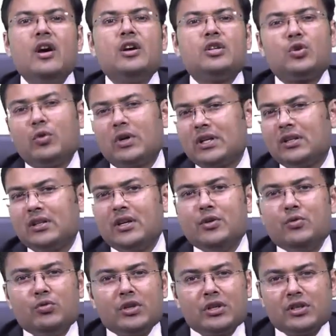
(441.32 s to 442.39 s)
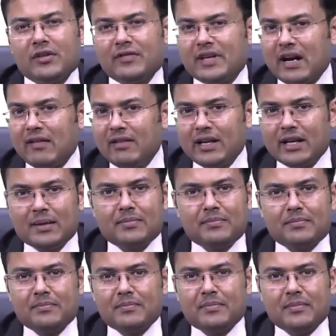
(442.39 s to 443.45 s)
So what are the uses of towel clip?
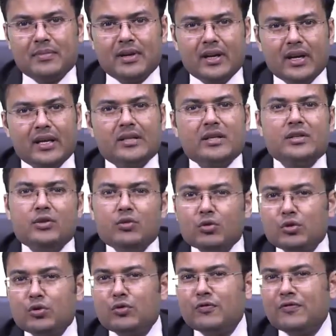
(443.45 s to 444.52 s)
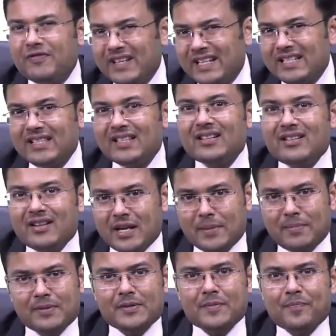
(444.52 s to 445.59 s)
It is used to fix the
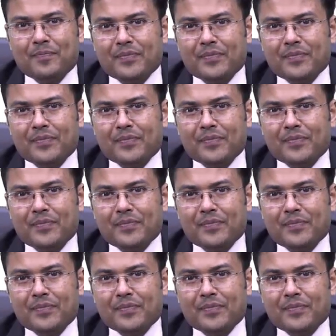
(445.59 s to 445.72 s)
drapes.